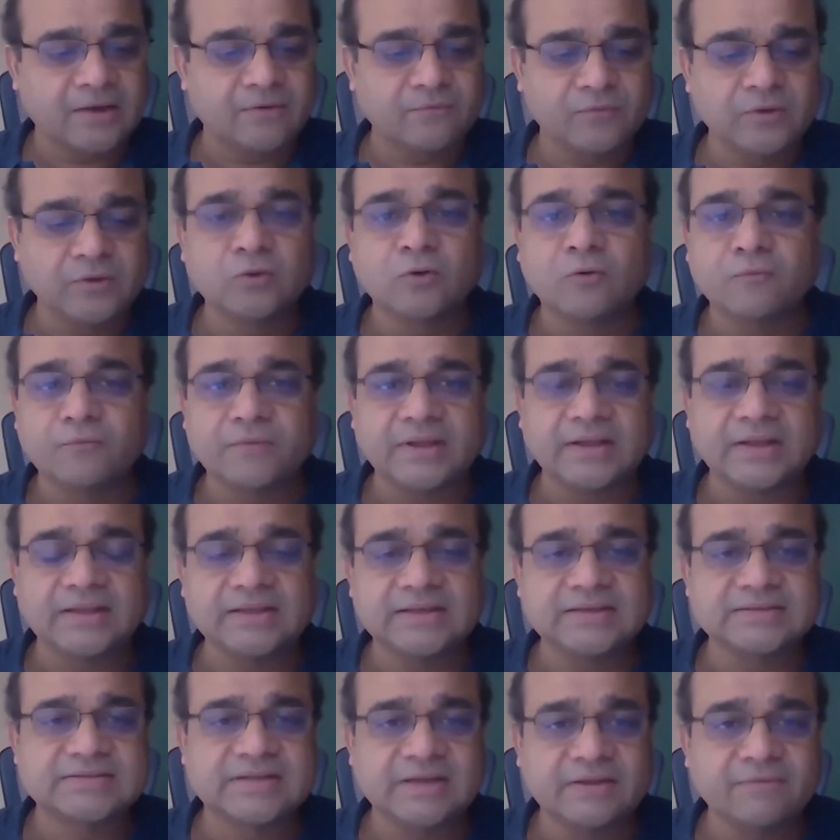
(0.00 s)
We know where
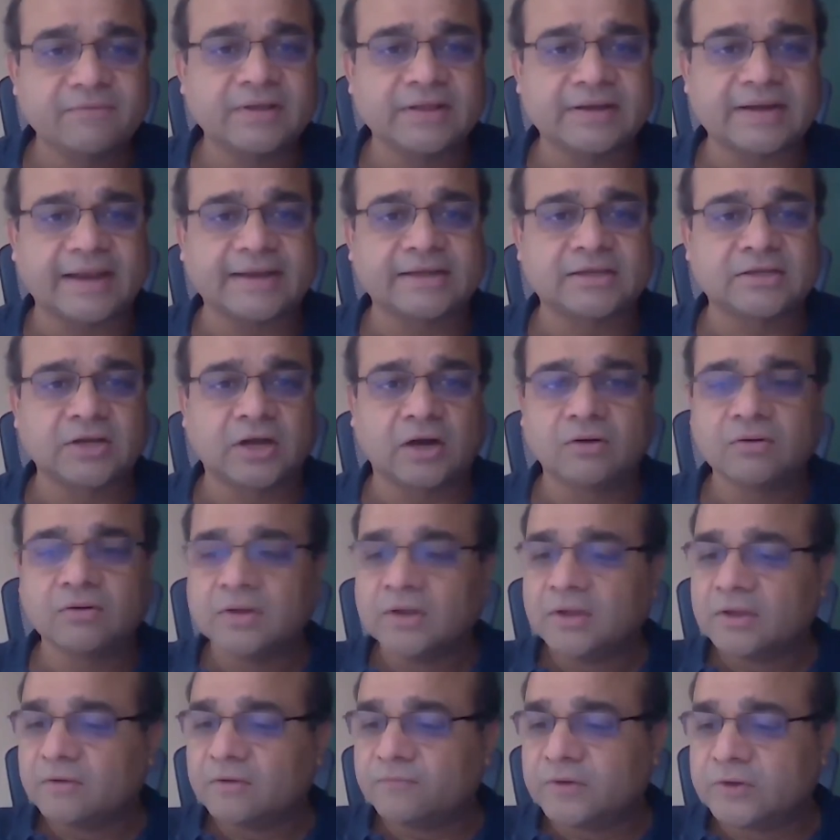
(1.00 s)
he is living right now.
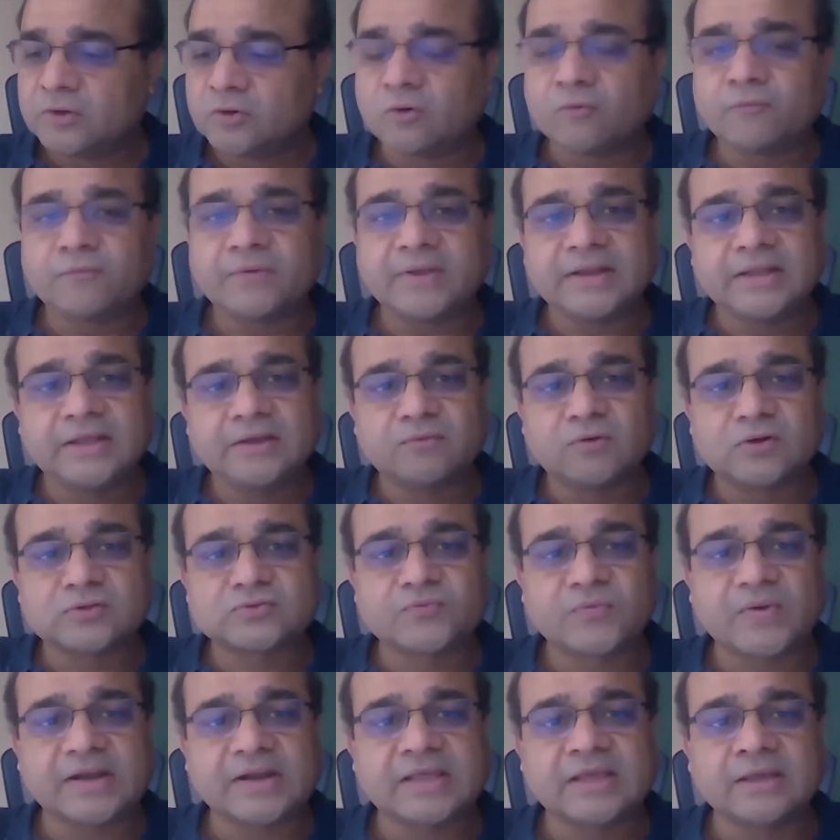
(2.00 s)
We know where he was
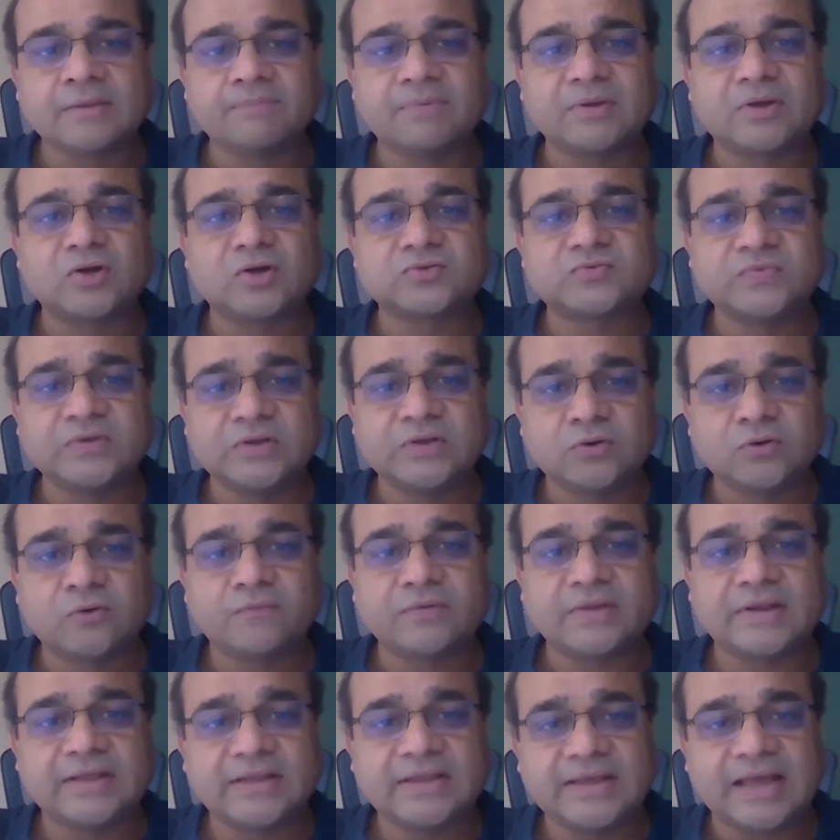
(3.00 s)
working because we know
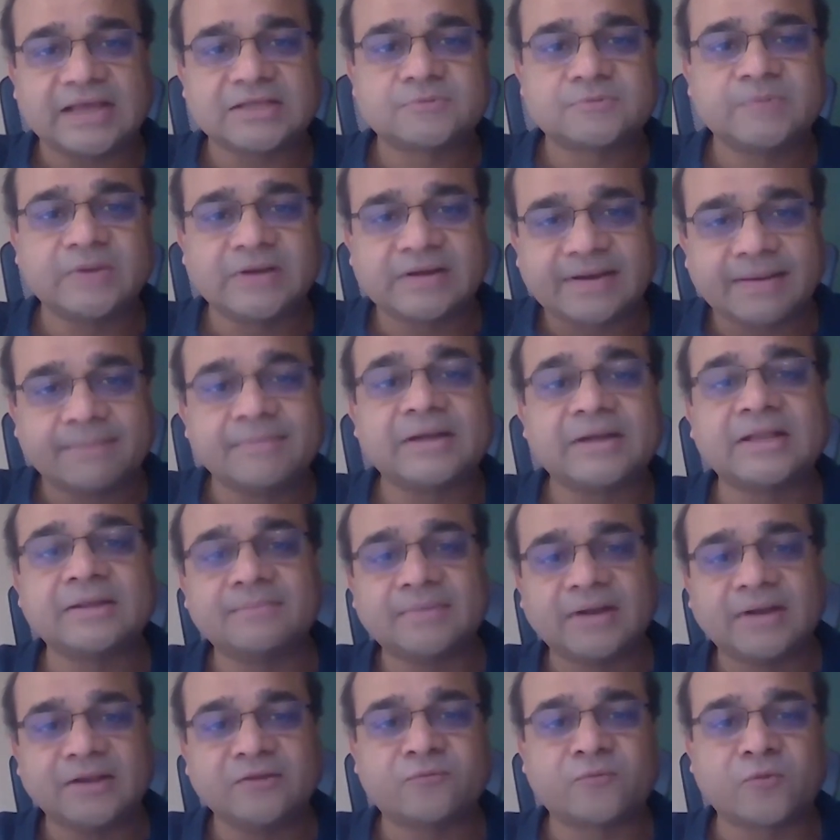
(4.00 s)
where he has been remitting
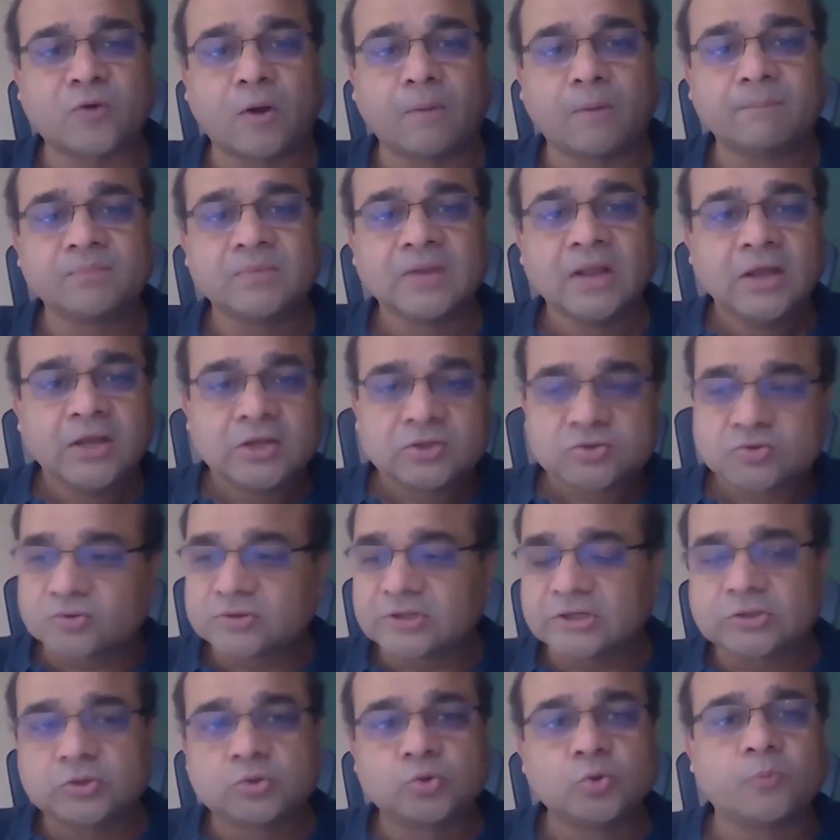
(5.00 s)
money from. So
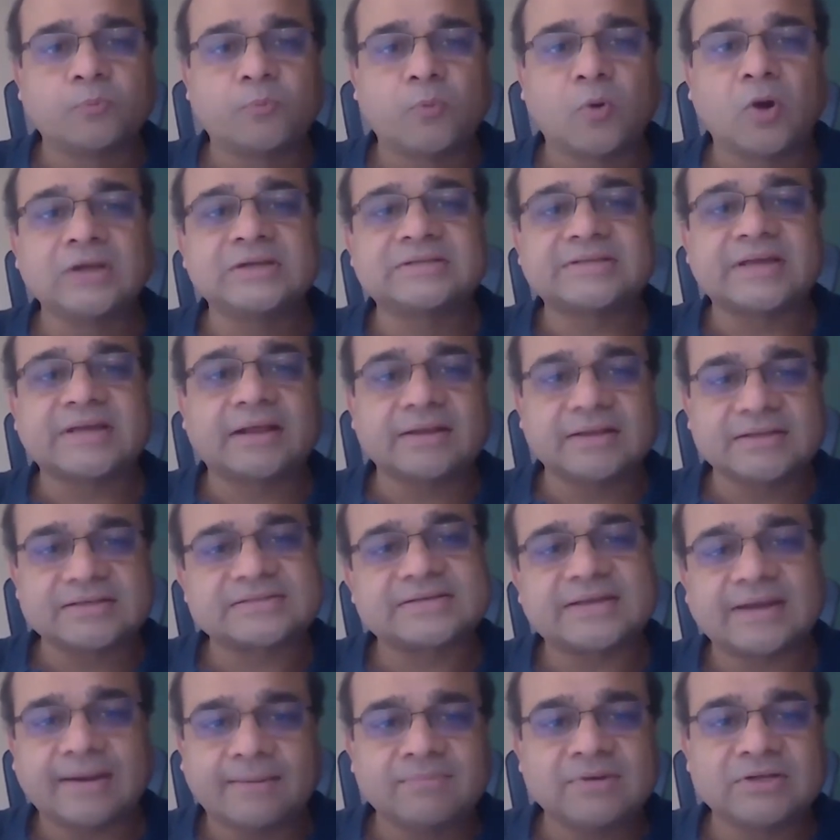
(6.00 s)
the 2 points are
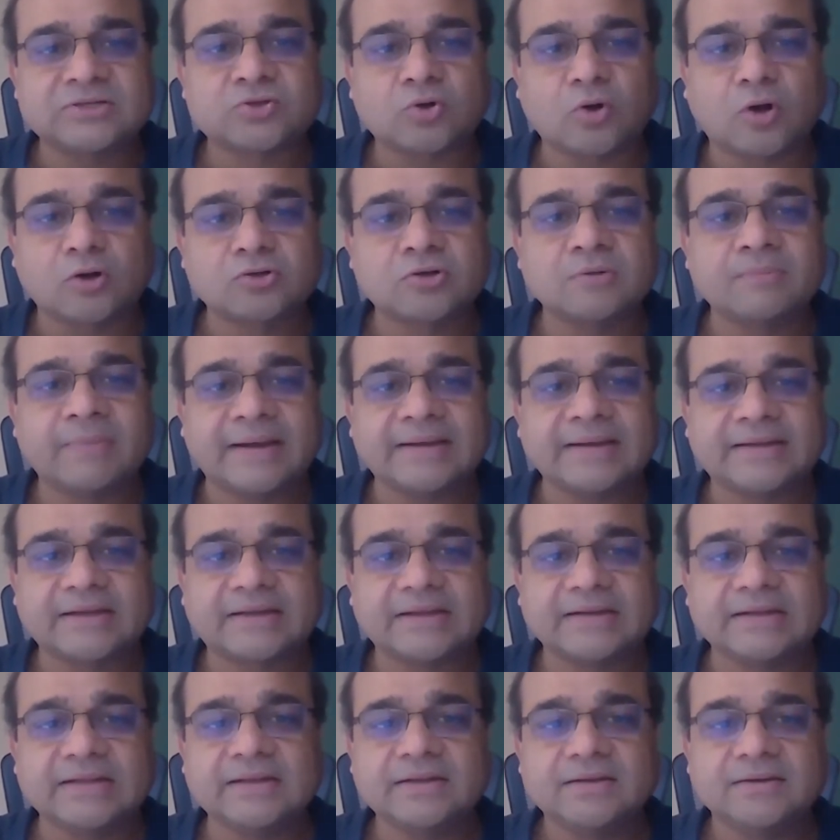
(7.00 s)
established
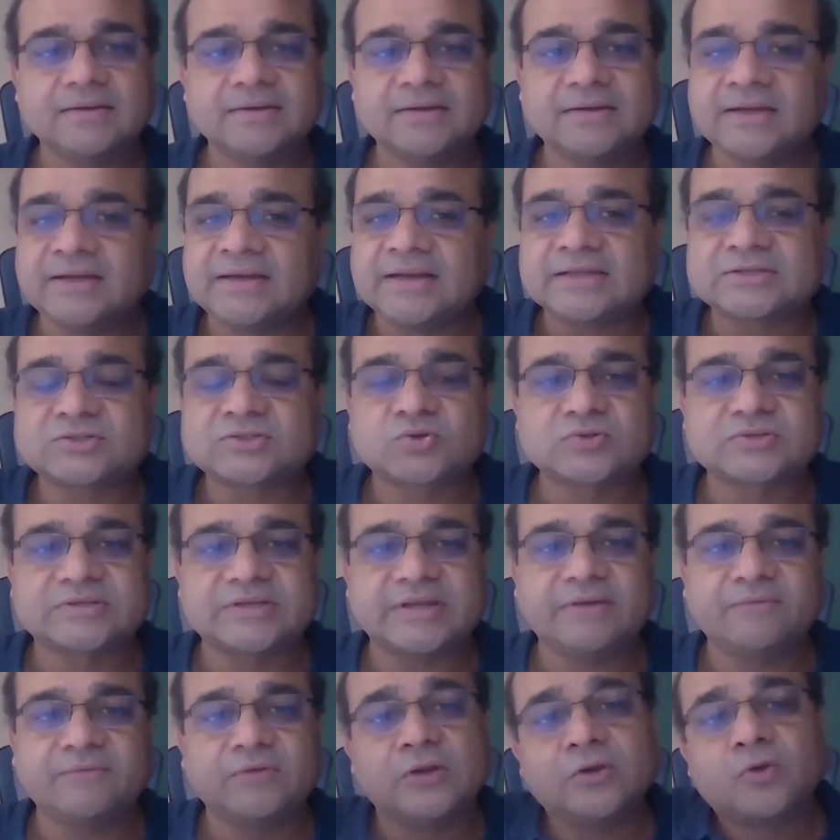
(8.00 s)
automatically. Needless to
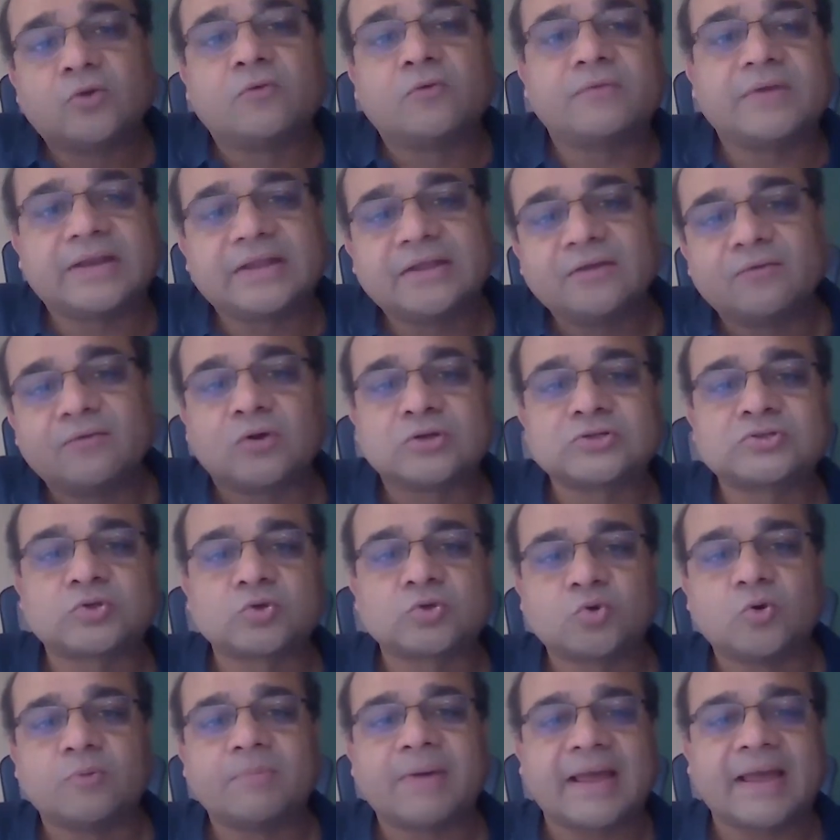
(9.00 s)
say, we know where he wants to
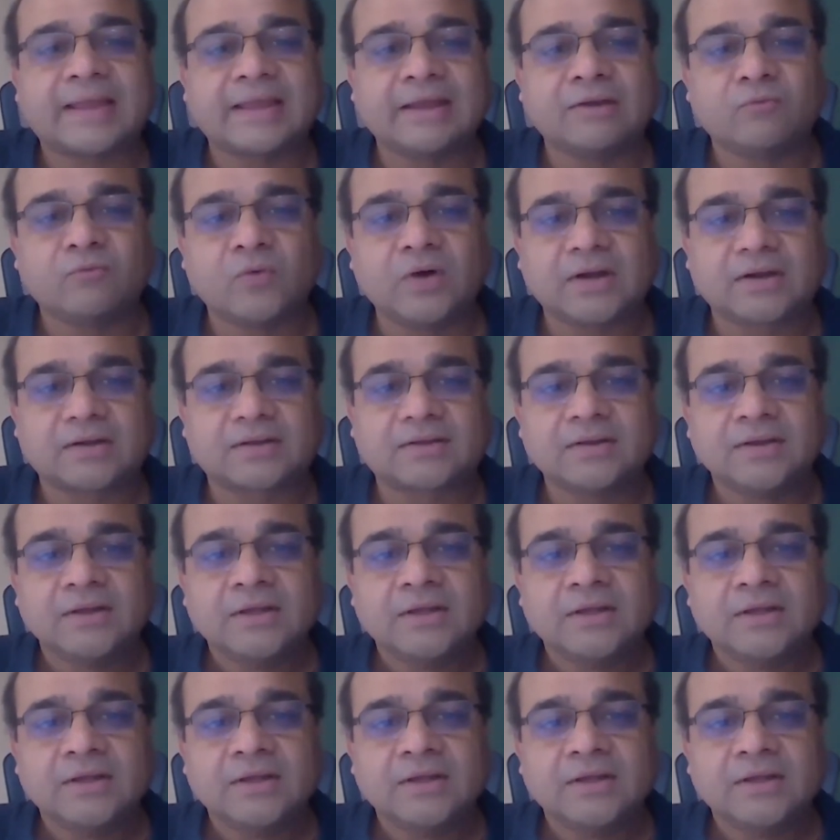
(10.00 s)
go back and work.